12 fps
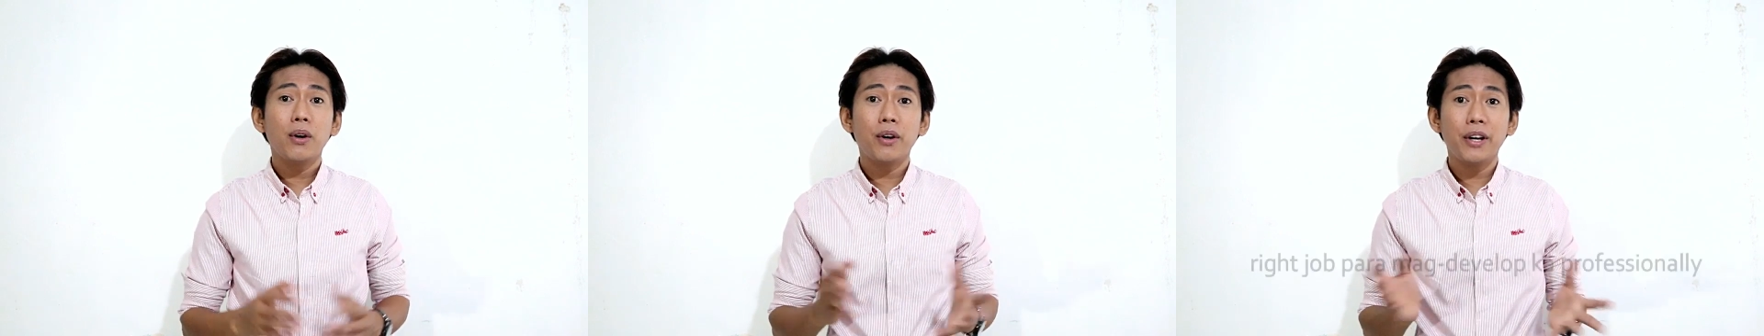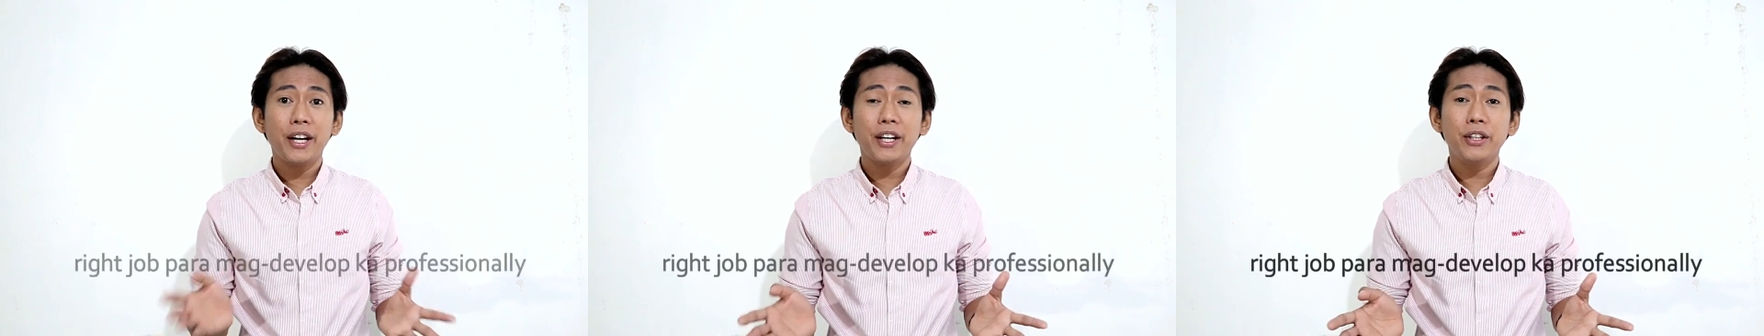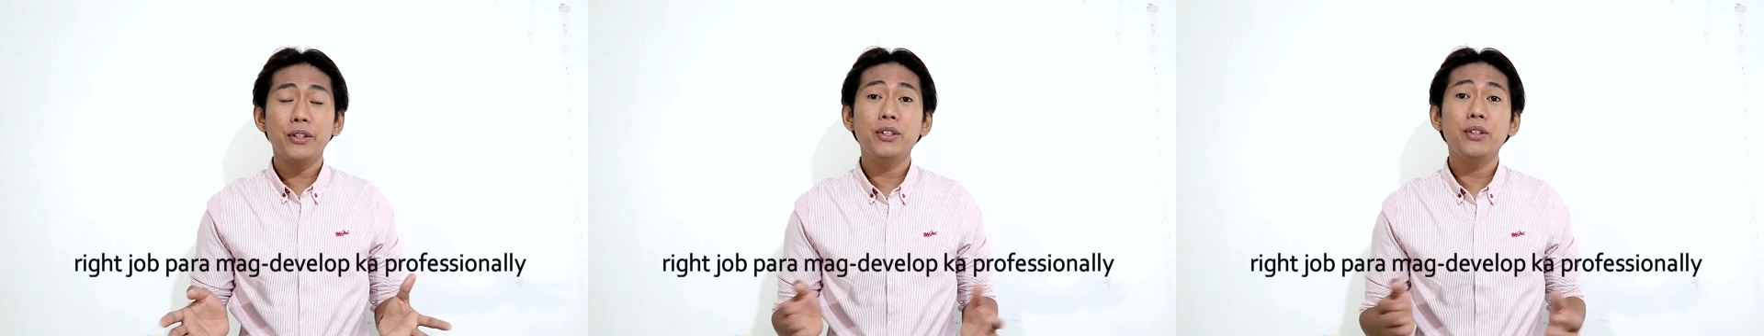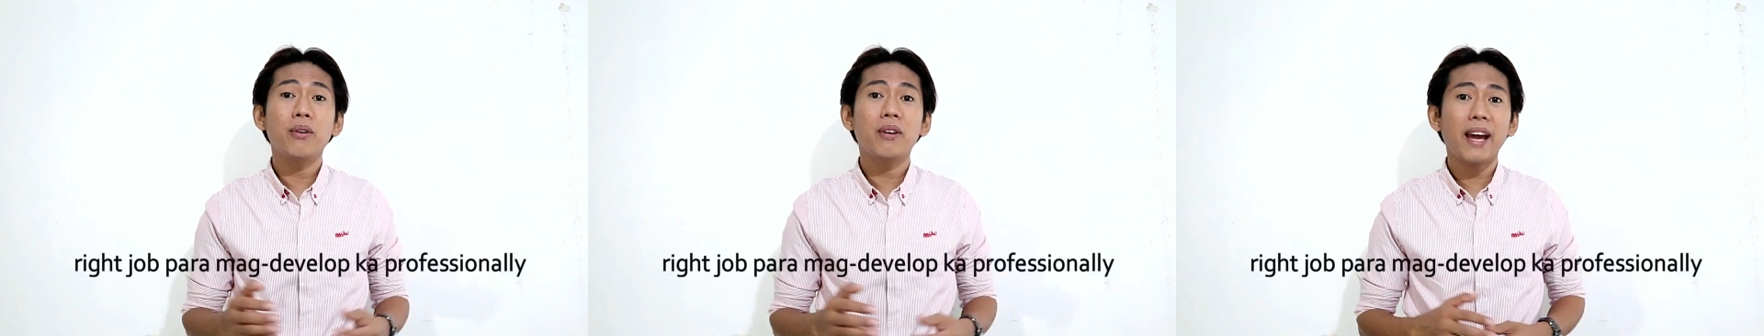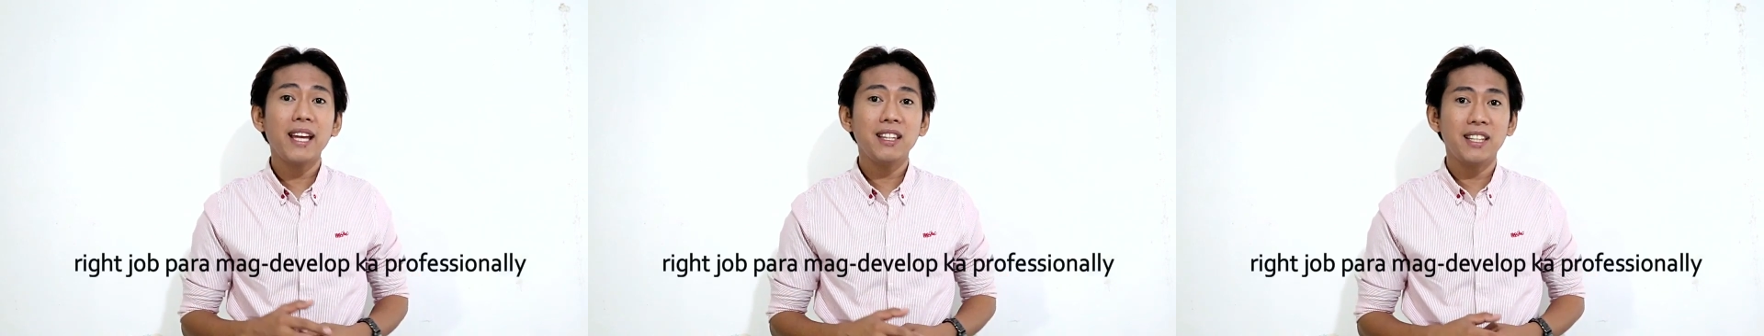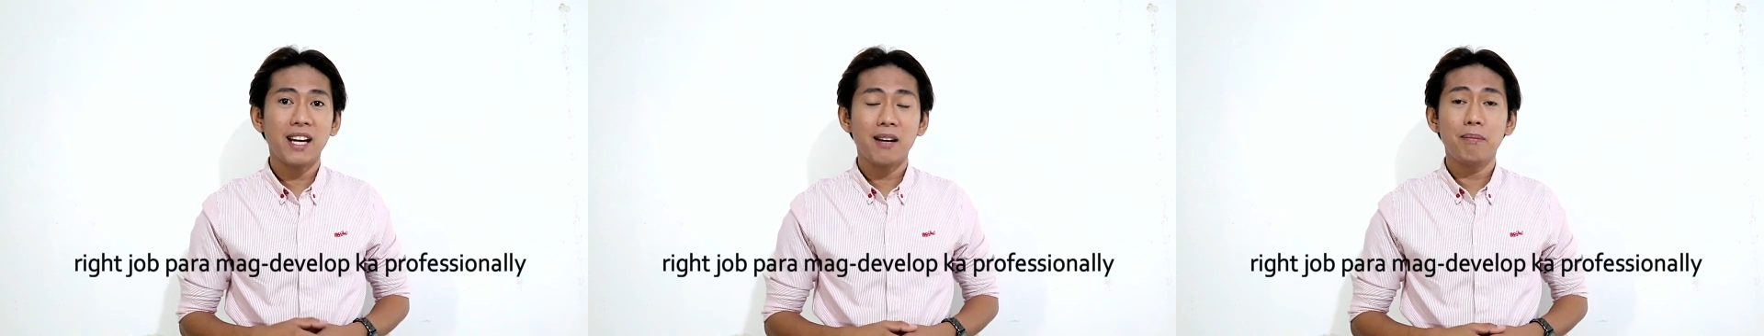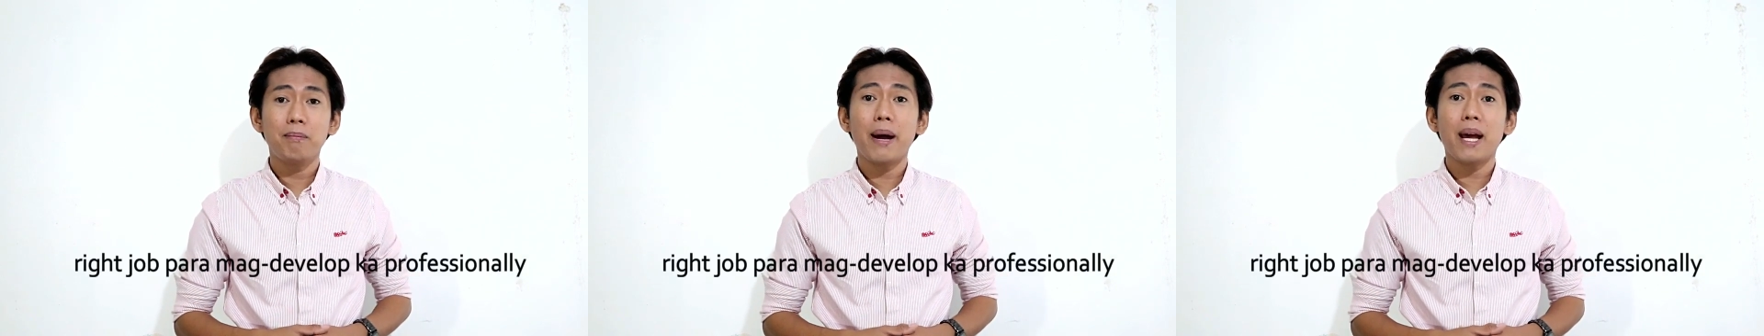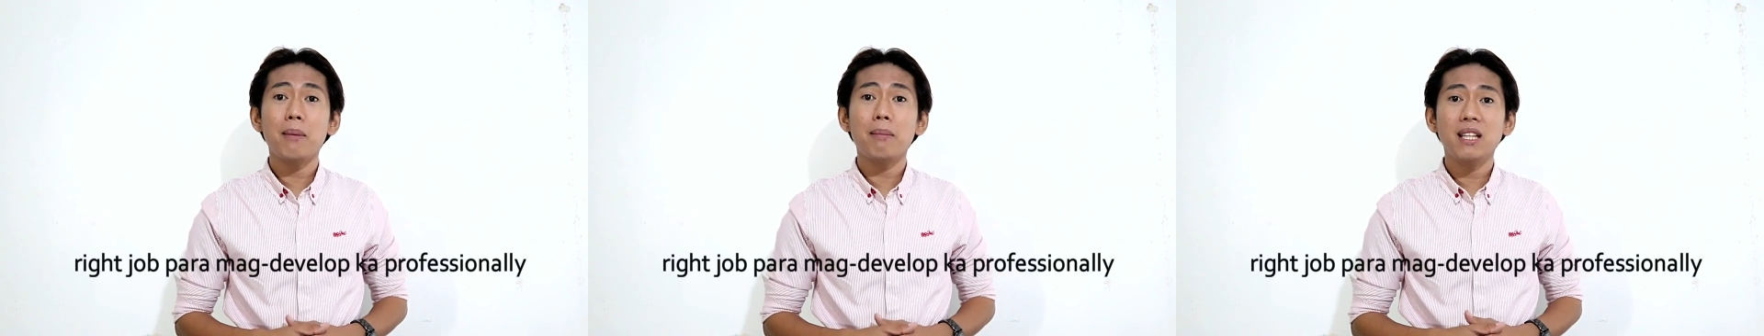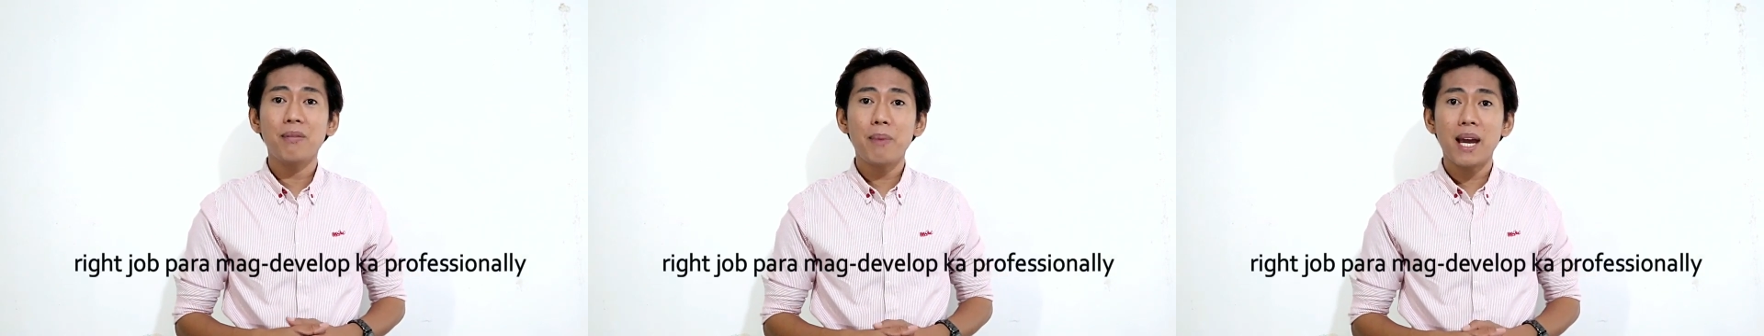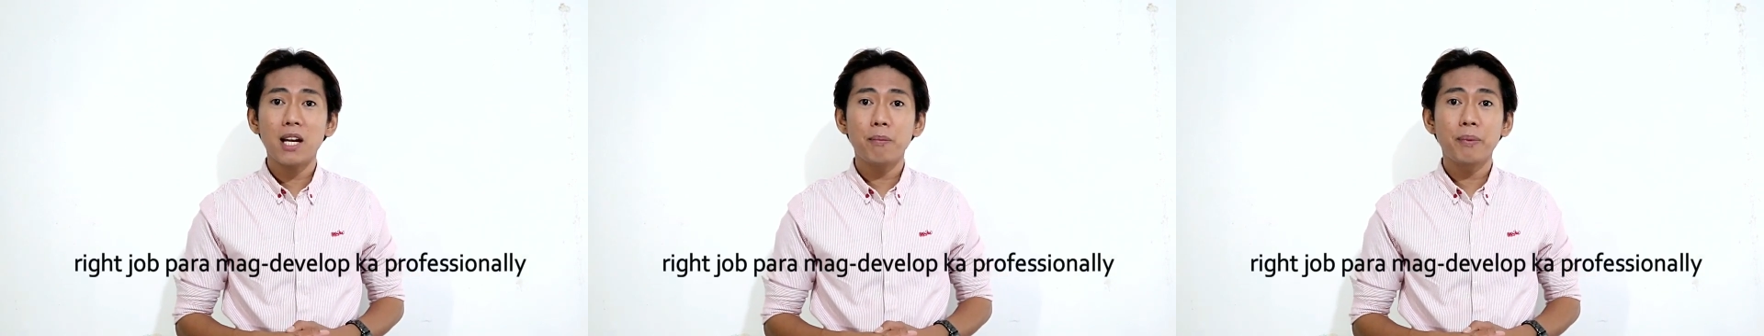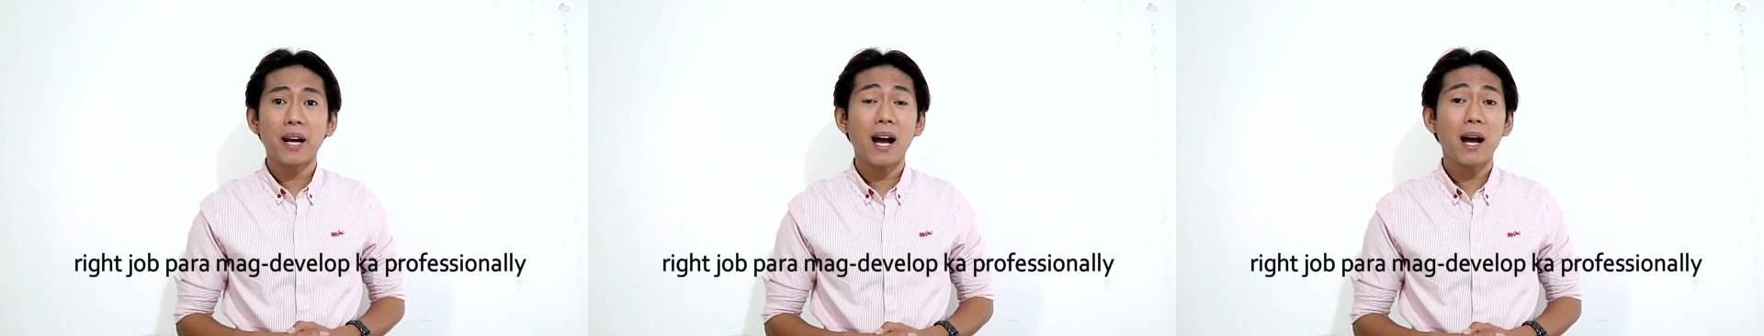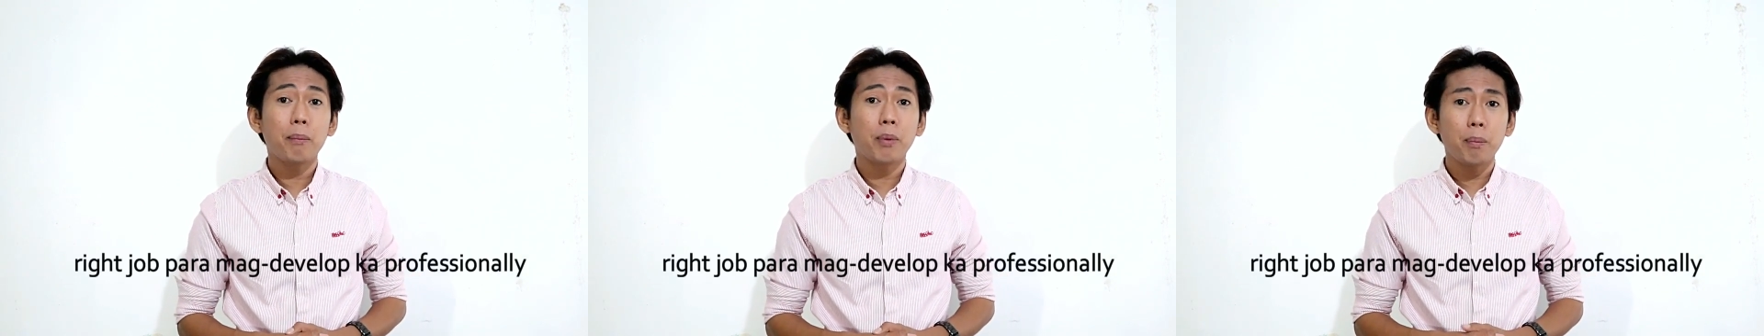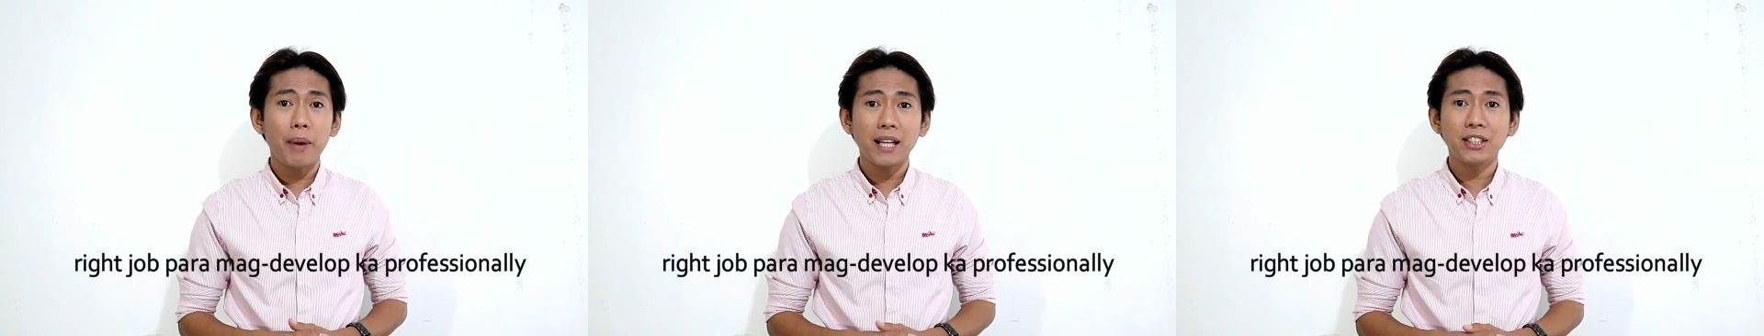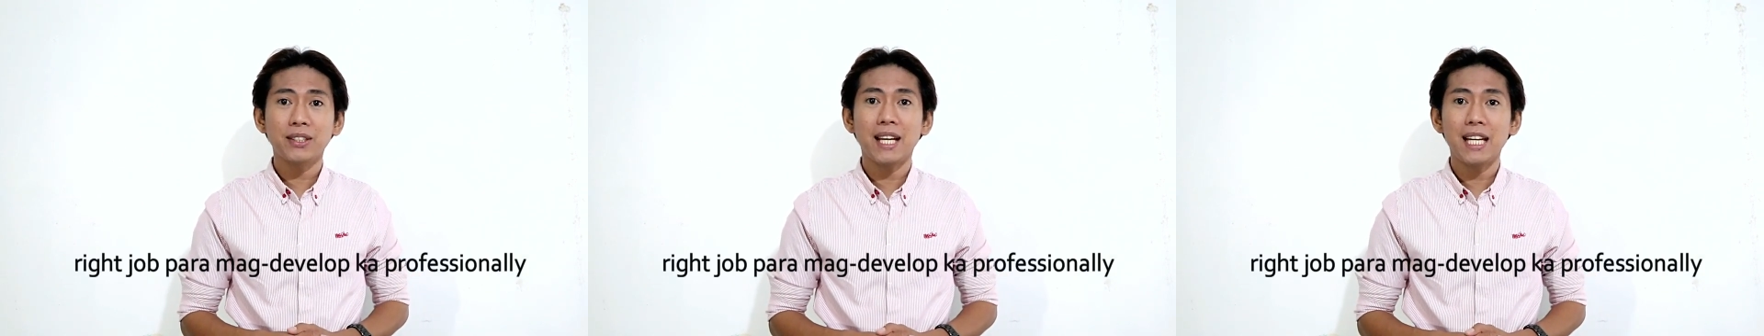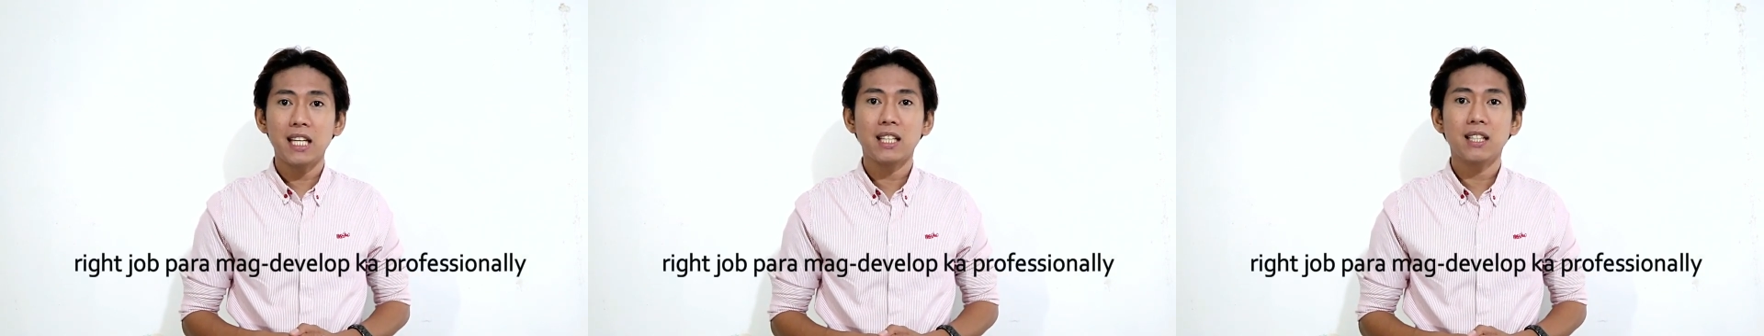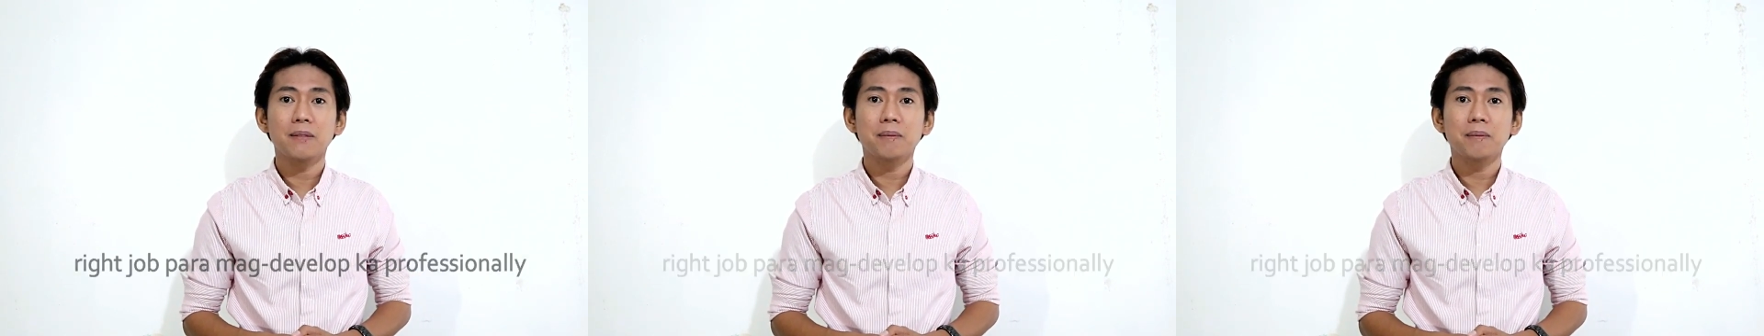or yun yung right job para ma-develop ka professionally.